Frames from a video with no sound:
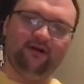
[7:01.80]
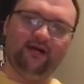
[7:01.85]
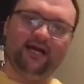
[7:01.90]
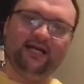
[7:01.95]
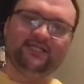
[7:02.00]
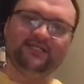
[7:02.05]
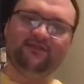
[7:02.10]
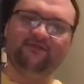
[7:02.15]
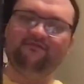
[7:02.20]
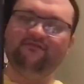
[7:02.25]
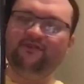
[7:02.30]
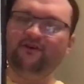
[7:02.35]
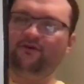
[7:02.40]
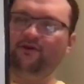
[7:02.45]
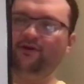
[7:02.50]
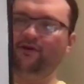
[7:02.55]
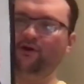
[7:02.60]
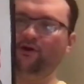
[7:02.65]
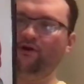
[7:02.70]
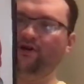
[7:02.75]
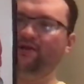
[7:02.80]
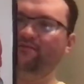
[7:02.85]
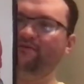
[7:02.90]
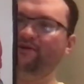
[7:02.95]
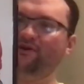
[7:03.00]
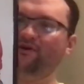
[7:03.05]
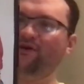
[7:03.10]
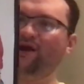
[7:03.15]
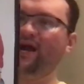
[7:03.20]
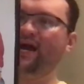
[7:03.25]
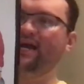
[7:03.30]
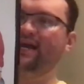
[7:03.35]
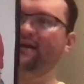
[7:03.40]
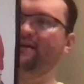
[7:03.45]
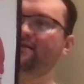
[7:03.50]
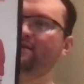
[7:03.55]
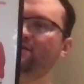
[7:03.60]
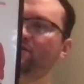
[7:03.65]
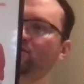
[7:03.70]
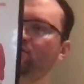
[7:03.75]
as the villain, Ernie
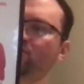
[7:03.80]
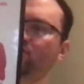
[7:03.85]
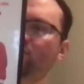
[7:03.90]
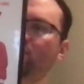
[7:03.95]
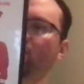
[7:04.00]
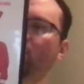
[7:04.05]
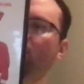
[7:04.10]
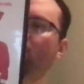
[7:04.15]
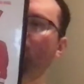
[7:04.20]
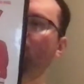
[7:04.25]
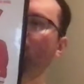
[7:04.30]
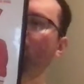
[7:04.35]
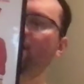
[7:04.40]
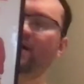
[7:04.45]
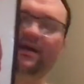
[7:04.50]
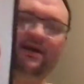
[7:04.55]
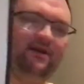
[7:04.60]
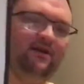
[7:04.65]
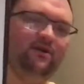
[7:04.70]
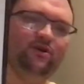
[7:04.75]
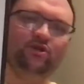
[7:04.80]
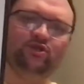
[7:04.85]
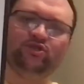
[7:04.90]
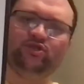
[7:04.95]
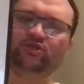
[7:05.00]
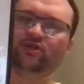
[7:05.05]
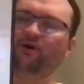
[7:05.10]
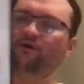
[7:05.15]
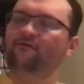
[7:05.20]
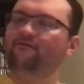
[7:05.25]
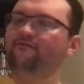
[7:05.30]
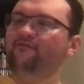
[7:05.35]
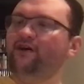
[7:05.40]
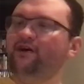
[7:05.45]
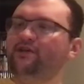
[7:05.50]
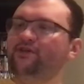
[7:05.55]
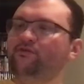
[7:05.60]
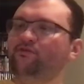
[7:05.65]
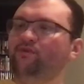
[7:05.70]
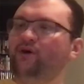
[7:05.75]
McCracken, is so so
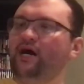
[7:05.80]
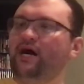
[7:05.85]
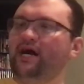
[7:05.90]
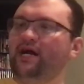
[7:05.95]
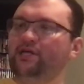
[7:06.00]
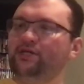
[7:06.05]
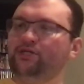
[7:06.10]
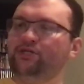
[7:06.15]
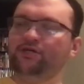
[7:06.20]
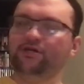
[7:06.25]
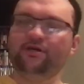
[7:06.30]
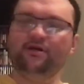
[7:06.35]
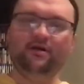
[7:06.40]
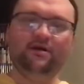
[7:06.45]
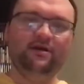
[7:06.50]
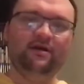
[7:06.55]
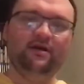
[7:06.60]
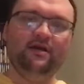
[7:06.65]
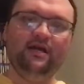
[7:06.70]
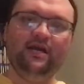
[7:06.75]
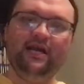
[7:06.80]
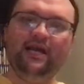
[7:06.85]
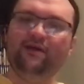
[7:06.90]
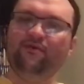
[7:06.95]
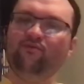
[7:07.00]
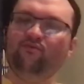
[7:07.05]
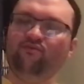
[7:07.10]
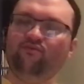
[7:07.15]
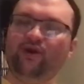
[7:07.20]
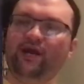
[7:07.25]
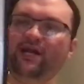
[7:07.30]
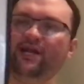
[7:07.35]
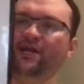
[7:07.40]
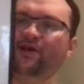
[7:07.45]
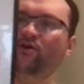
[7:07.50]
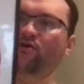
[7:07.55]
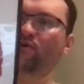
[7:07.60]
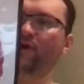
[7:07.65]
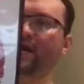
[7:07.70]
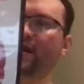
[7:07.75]
fun to watch and Randy
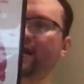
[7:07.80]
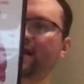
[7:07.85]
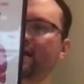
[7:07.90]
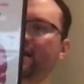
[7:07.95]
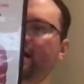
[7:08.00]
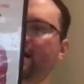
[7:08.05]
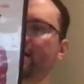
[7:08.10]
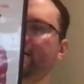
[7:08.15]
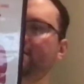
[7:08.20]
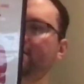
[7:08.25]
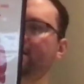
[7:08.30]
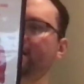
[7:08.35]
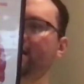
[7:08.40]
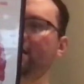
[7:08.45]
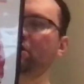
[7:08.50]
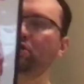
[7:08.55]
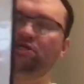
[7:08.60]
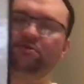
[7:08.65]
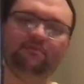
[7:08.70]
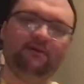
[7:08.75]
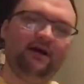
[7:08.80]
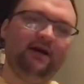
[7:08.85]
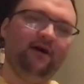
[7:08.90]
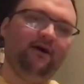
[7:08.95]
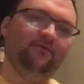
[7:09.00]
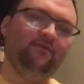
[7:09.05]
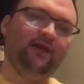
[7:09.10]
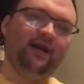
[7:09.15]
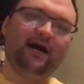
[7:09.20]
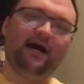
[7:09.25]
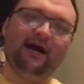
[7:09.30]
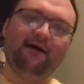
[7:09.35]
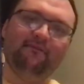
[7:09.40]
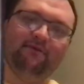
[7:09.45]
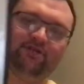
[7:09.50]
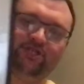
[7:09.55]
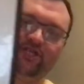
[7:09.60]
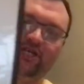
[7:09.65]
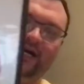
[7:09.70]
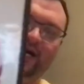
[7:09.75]
Quaid as Ishmael, the
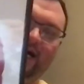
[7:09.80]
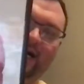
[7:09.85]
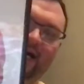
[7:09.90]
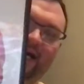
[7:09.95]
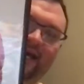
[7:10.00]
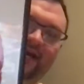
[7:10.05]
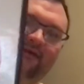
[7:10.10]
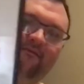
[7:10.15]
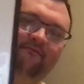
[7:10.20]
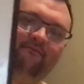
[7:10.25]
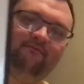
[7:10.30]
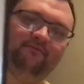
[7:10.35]
Amish guy.